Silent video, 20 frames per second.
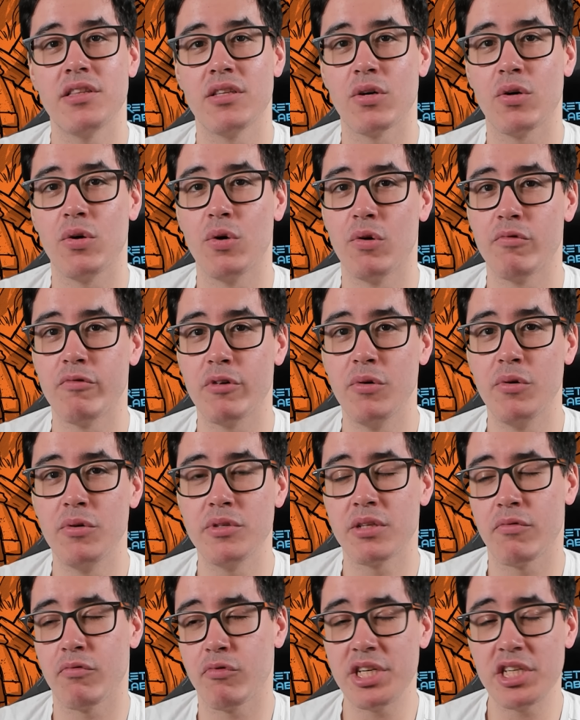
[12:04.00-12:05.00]
the core
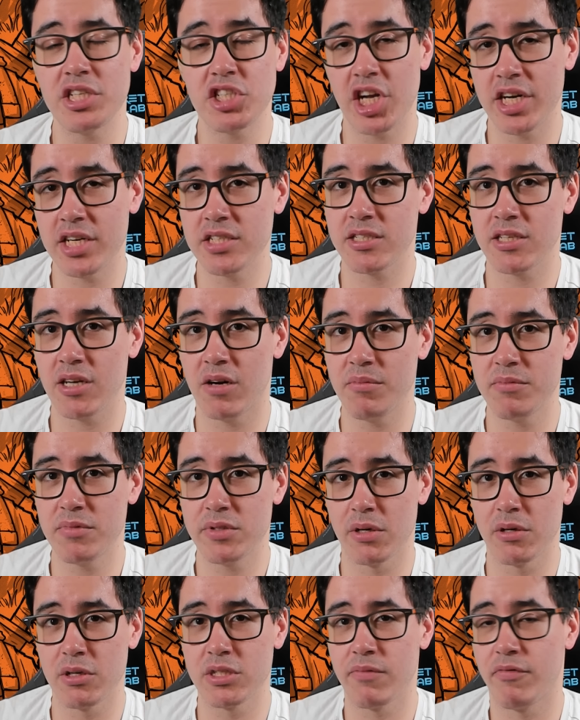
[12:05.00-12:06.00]
rules, rechanged some.
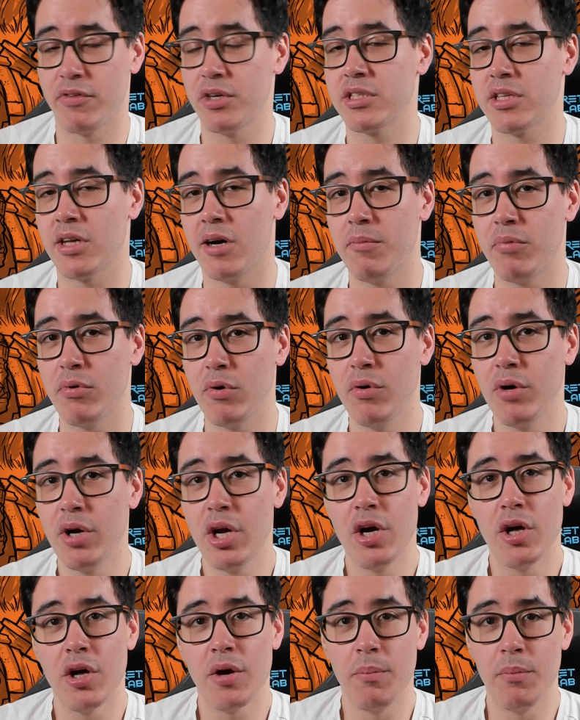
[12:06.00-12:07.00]
So for example,
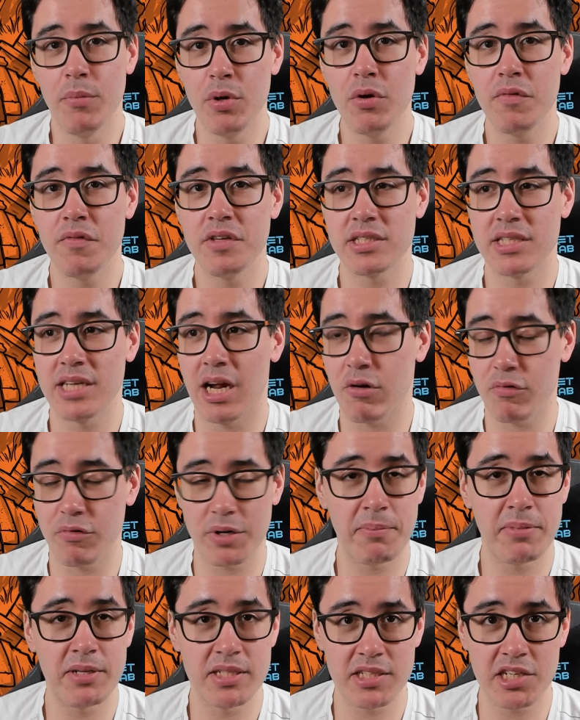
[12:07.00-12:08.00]
move is now
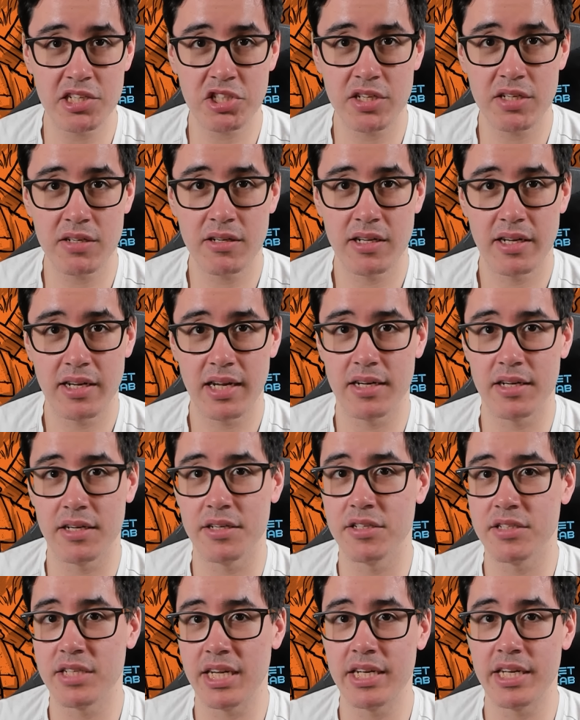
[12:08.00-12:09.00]
reposition
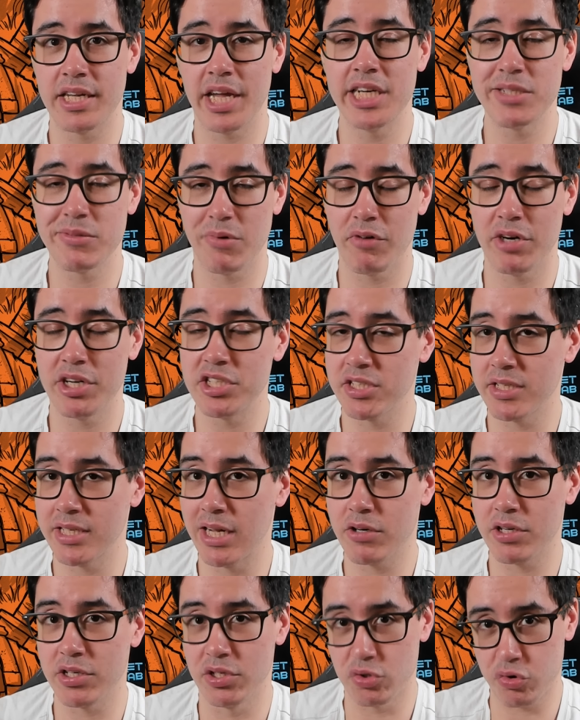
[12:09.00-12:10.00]
and engagement range is
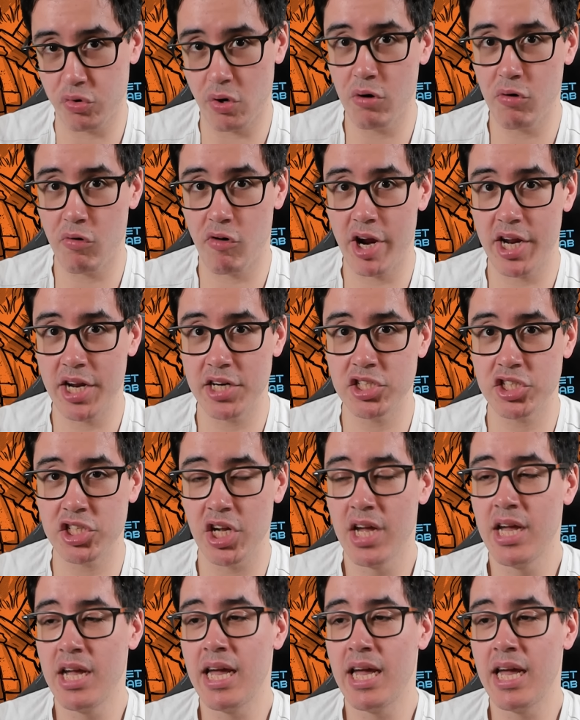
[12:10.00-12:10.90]
now control range.